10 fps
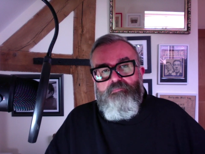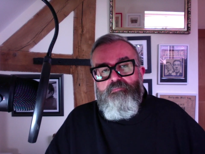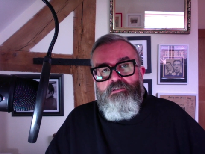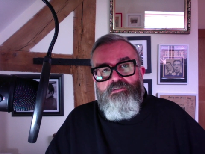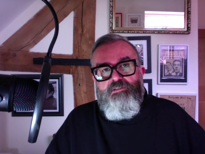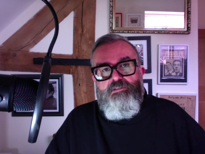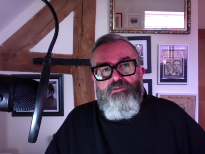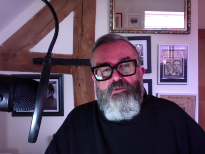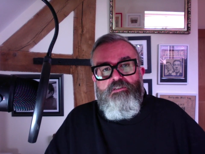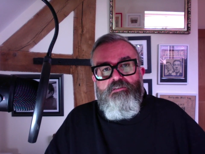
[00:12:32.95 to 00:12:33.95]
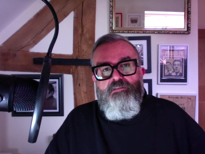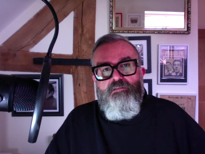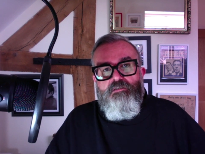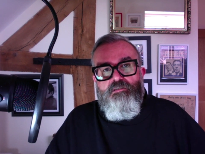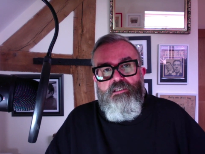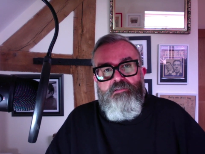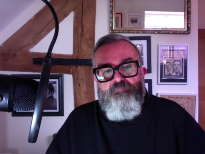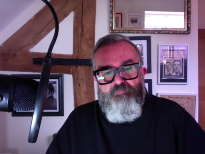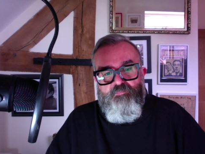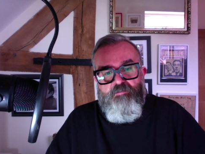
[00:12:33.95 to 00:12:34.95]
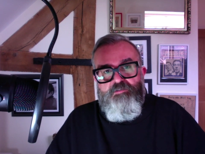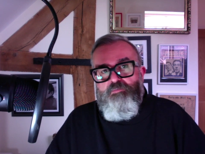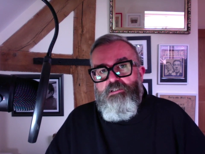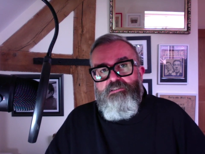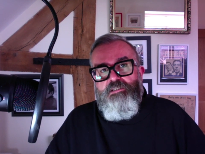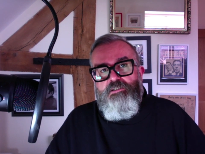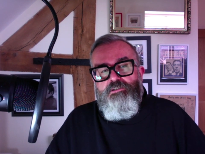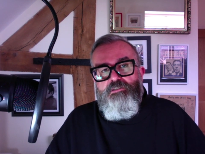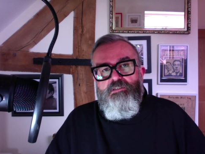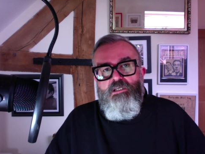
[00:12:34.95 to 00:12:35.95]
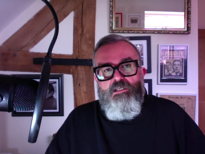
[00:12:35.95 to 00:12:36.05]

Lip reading: custody suites in various police stations,